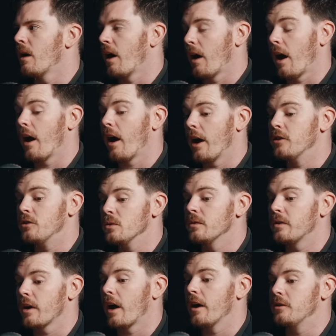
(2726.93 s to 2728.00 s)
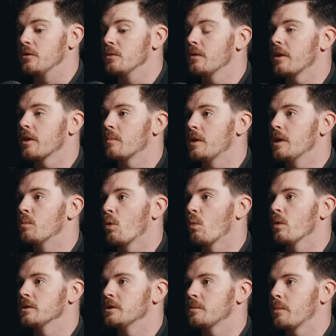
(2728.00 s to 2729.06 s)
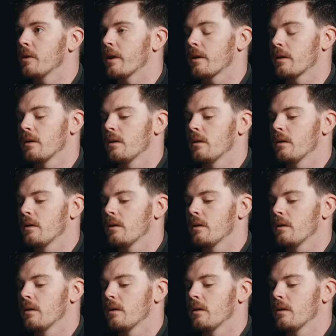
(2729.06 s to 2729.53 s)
I do think people will just be like,